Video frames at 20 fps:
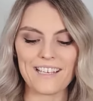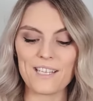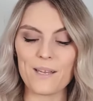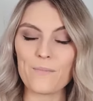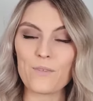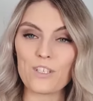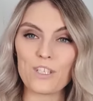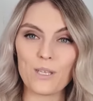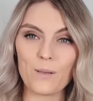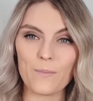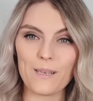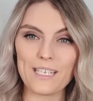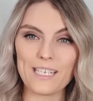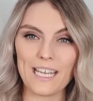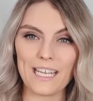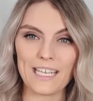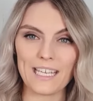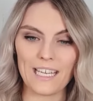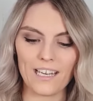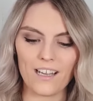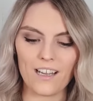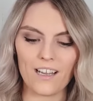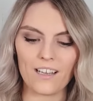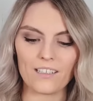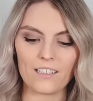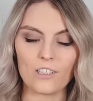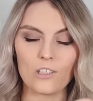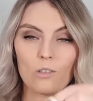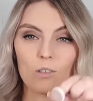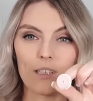I'm just going to be taking our
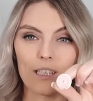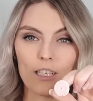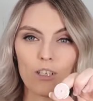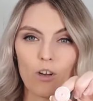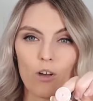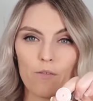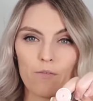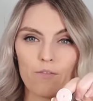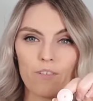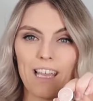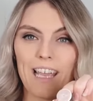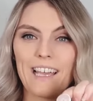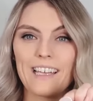little lid off,